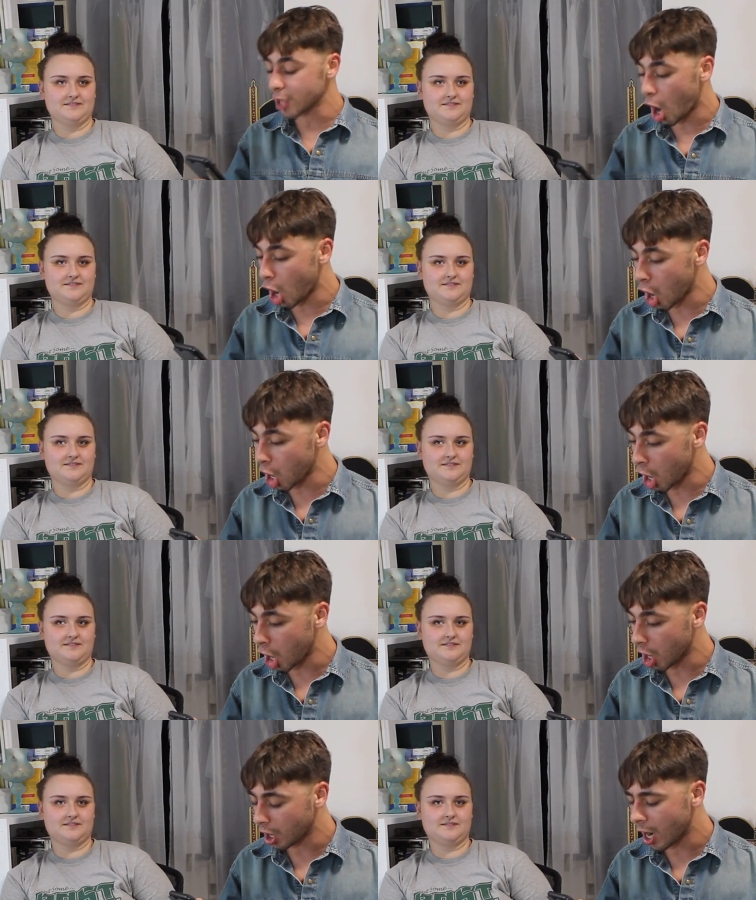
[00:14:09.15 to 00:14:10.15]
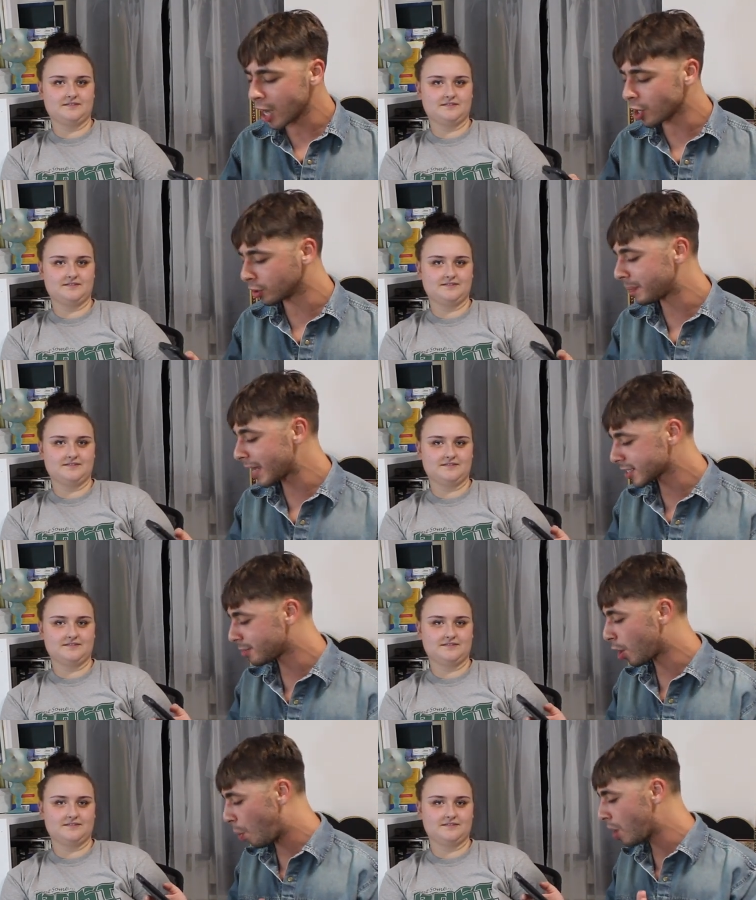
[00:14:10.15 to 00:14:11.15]
Speaker 1: are, don't uh, no,
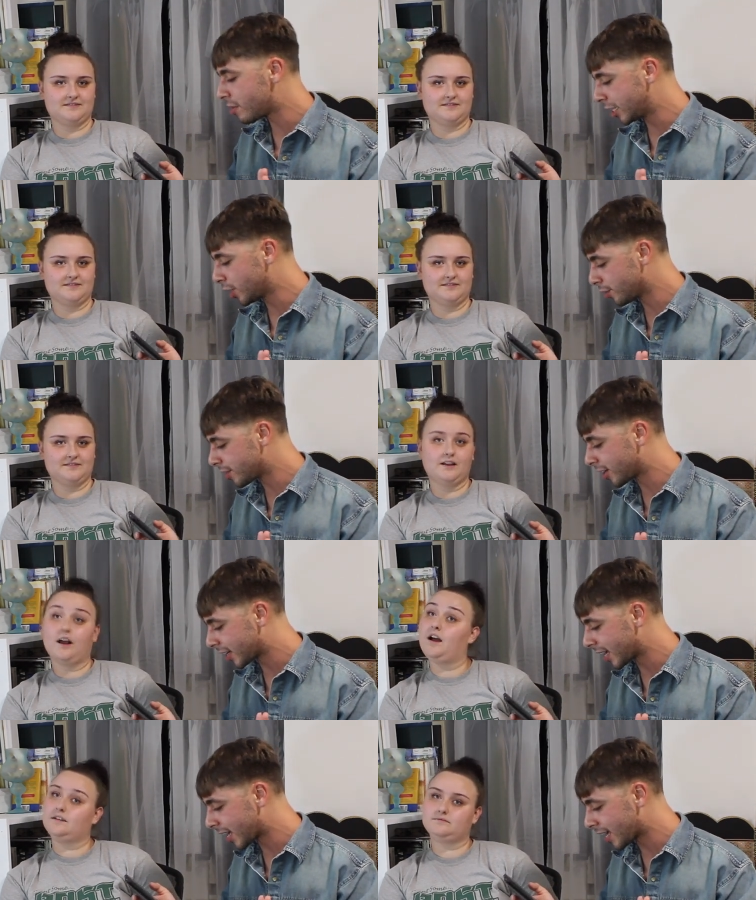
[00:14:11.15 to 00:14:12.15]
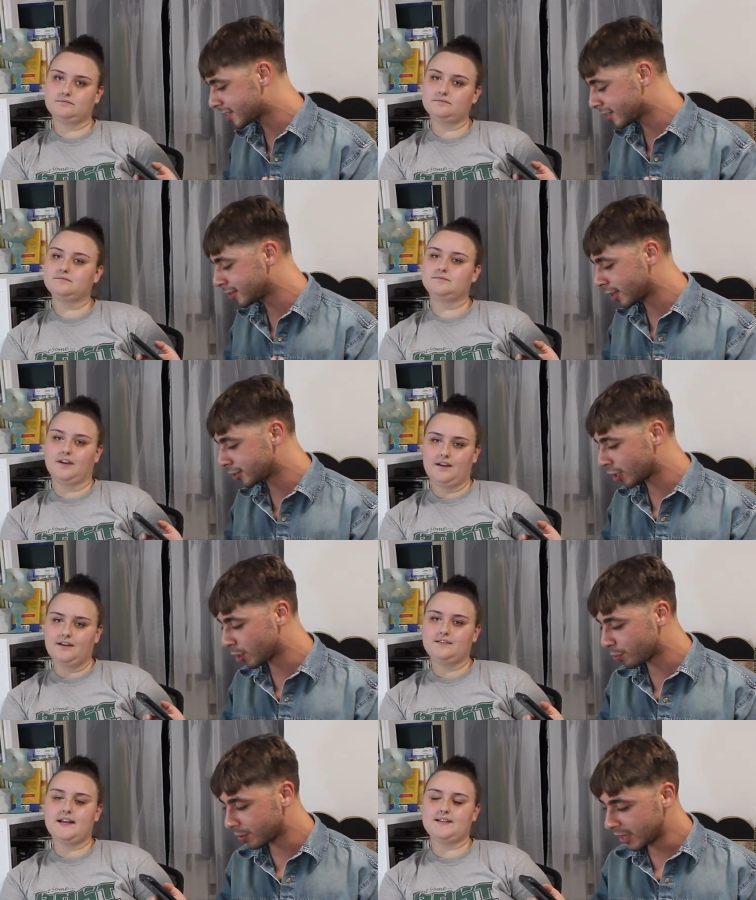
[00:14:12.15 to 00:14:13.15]
basketball, we already know that they're oh. kick ass in, in
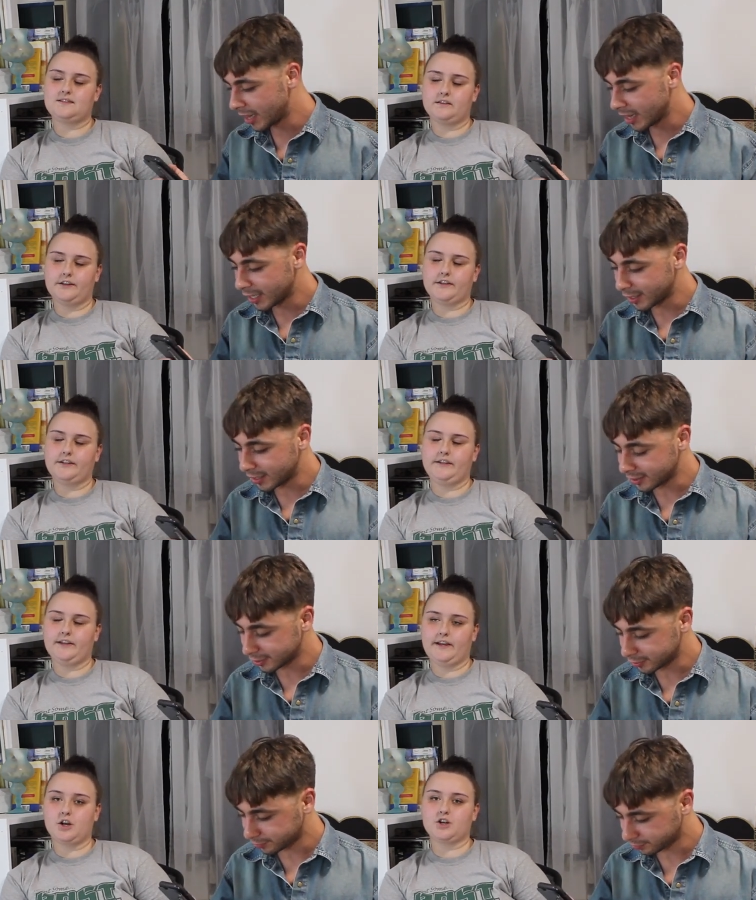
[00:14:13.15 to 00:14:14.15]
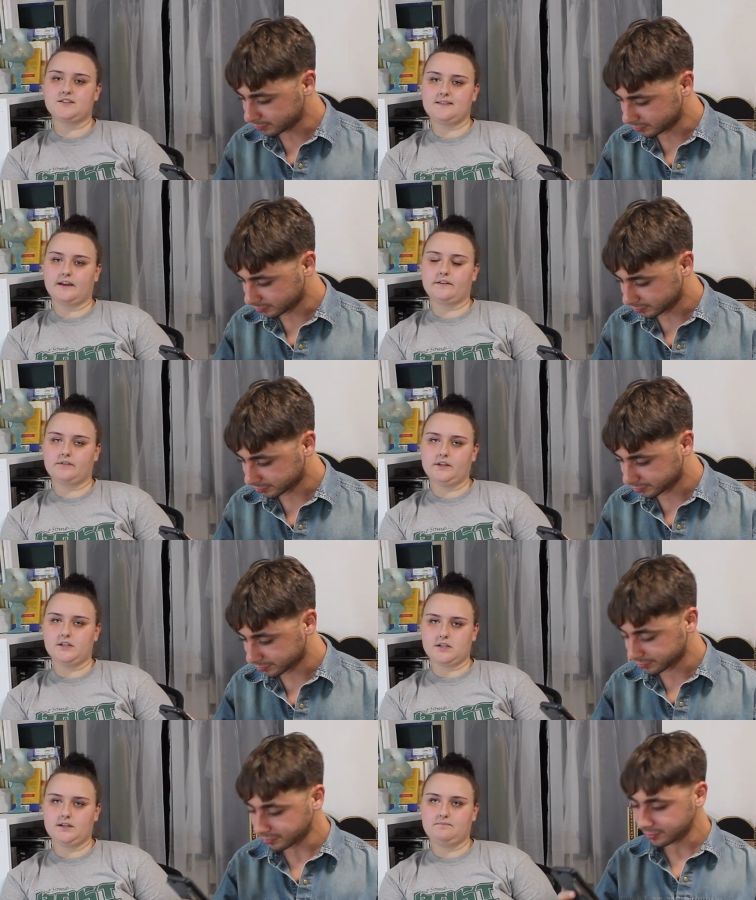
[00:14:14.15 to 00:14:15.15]
Europe.
Speaker 2: That's literally like our second
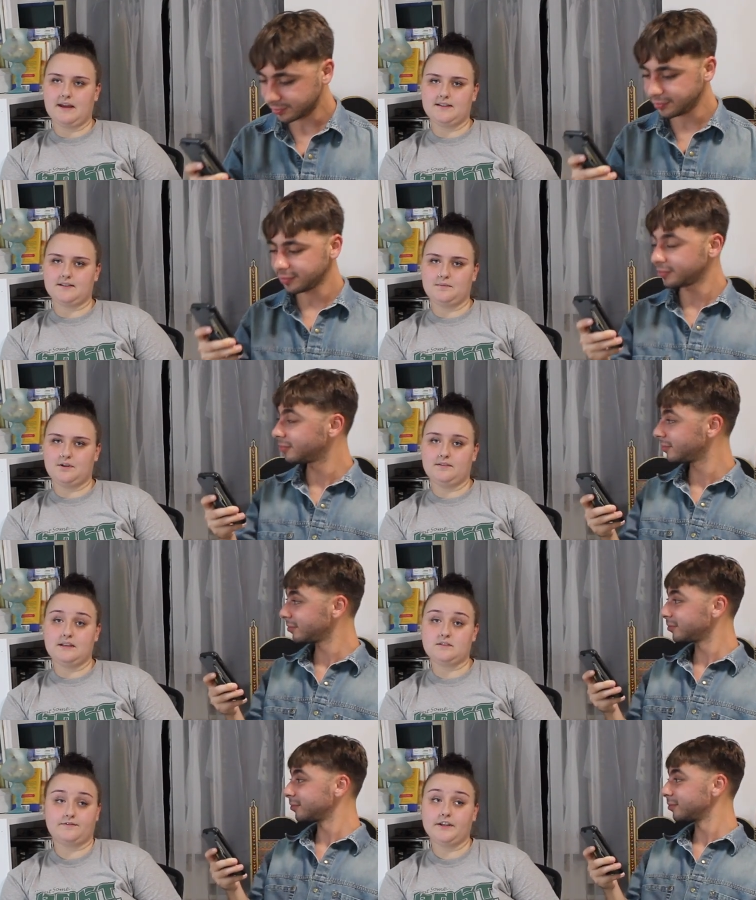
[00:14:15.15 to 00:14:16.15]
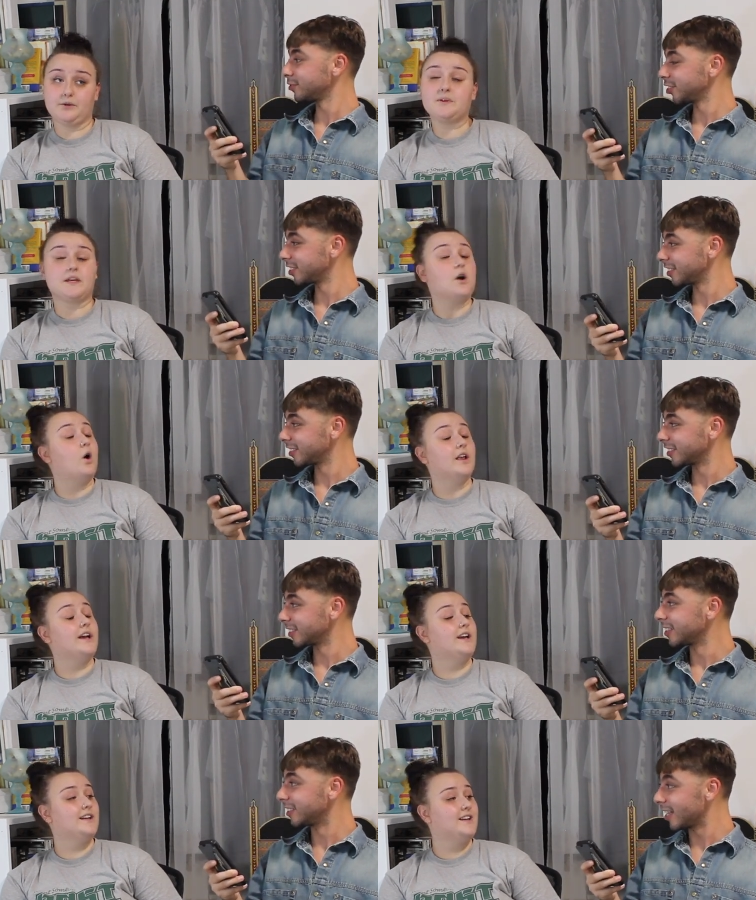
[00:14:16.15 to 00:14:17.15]
religion, basketball. That's really what they call
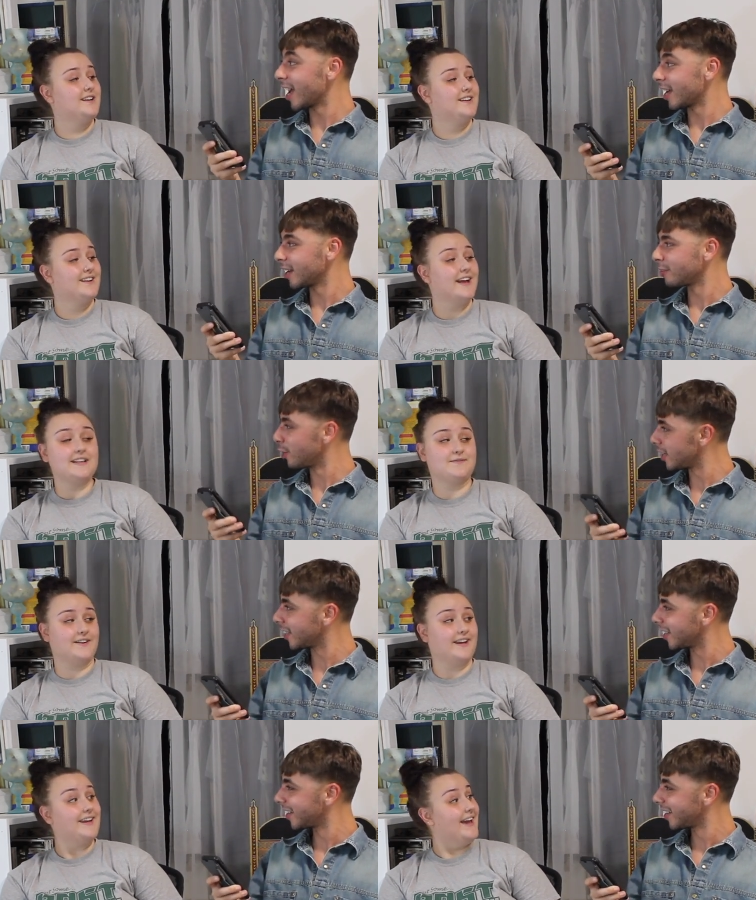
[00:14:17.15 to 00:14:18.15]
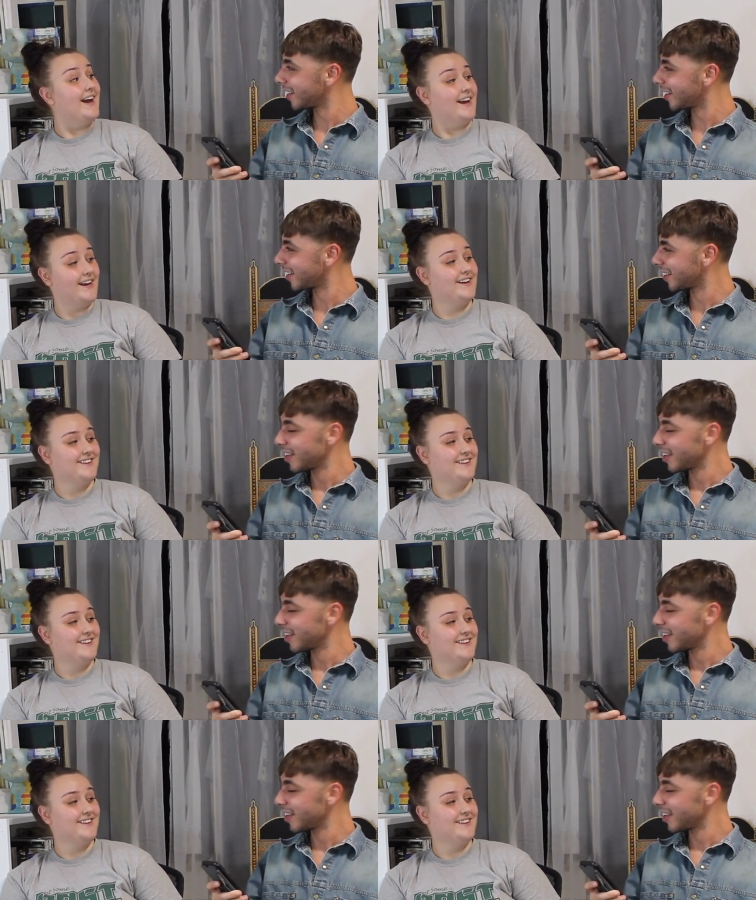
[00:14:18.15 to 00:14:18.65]
it. Yeah, really. Yeah.